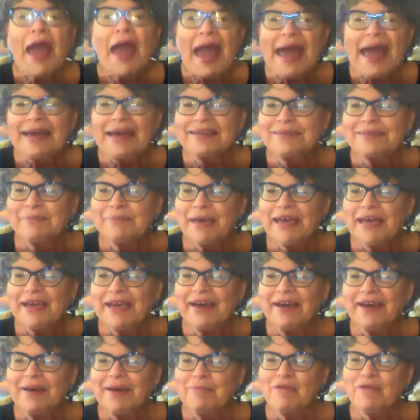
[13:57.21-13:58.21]
as my
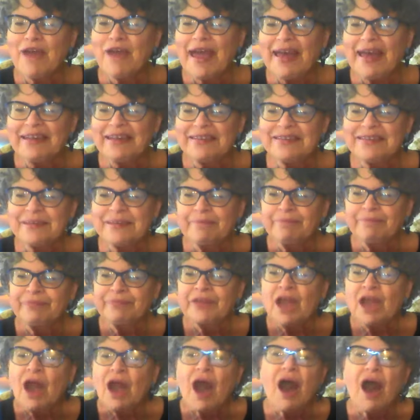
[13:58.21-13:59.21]
comrades.
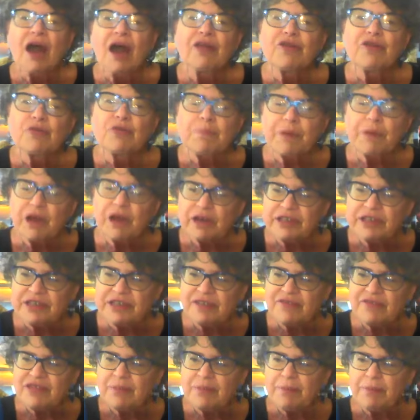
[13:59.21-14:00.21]
Other parts
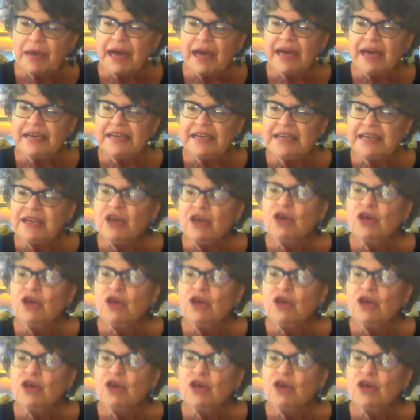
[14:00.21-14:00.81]
of the body,